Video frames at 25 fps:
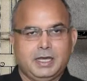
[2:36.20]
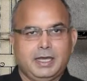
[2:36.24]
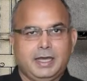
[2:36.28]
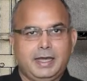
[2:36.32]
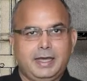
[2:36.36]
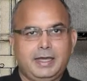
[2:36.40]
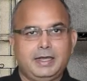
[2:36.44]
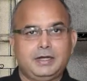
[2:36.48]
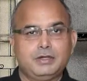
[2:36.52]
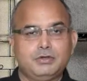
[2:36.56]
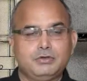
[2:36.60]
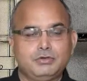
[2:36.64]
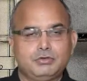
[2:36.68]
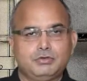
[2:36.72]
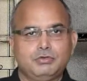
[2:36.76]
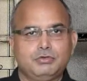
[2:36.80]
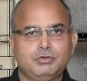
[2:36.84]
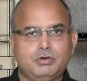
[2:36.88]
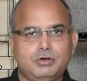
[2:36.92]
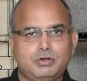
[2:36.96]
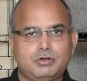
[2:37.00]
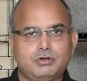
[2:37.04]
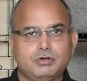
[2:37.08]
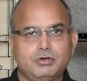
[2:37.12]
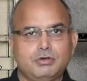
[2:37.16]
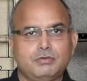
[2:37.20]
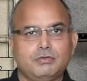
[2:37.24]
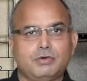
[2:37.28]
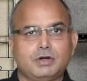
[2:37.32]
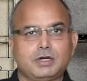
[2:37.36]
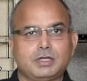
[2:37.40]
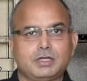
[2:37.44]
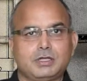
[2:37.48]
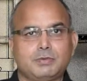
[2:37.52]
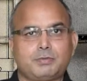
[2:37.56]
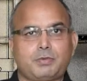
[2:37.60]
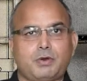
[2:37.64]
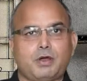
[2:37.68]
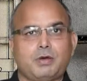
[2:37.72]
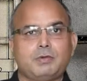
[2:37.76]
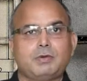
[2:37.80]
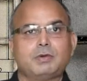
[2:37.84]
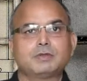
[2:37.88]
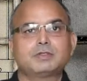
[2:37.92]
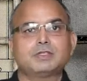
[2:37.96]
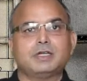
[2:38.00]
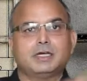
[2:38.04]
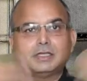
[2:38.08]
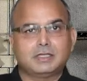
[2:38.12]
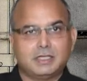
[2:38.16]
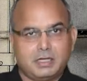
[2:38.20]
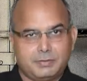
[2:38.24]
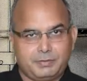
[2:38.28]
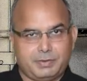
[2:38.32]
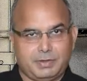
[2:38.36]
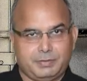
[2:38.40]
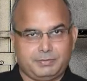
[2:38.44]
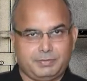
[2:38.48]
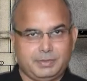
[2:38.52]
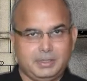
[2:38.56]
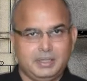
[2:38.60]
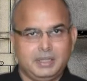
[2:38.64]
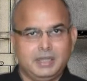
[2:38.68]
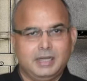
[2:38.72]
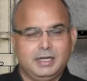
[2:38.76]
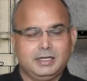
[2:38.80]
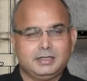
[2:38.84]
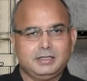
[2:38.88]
and you do not know what are the problems of other people,